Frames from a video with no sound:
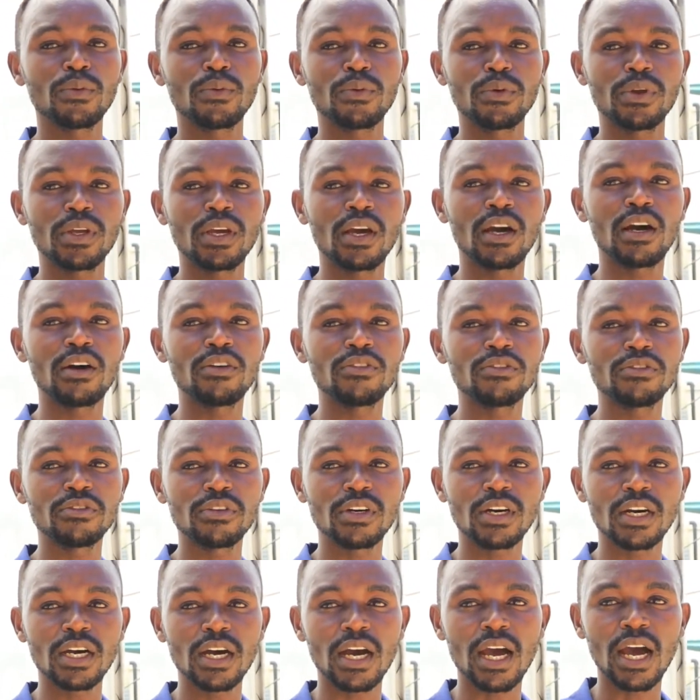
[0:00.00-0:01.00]
we have
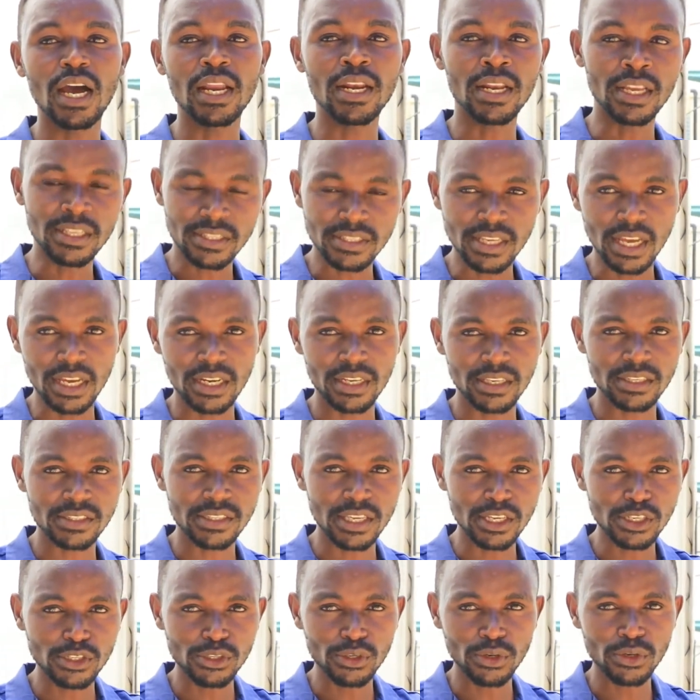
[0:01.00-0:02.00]
uh, a nursery
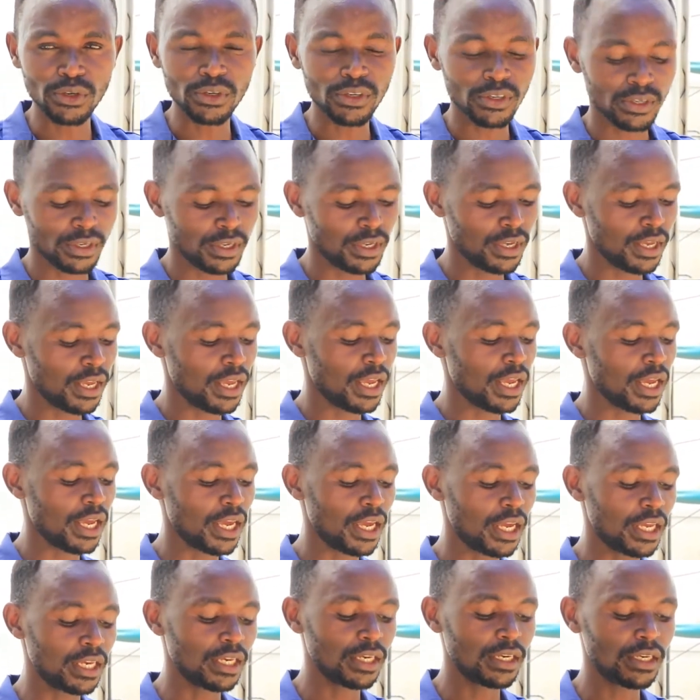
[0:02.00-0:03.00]
section,
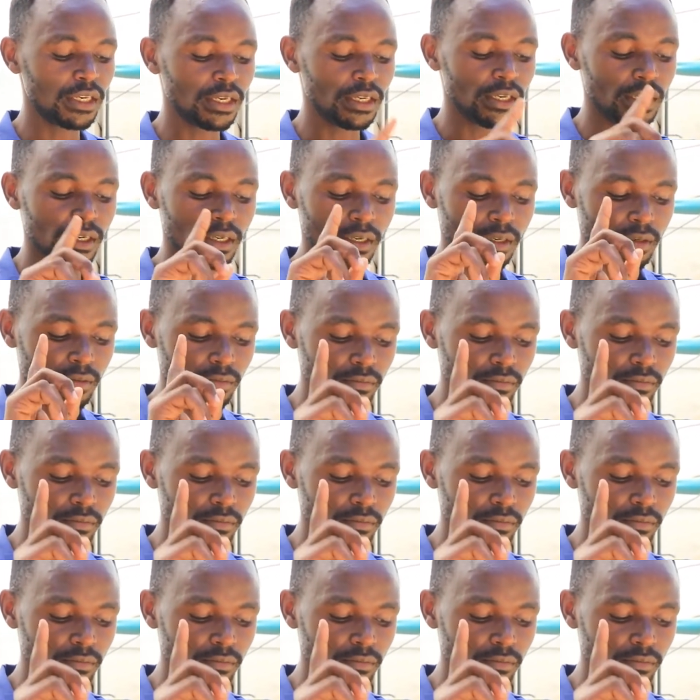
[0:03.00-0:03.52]
and uh,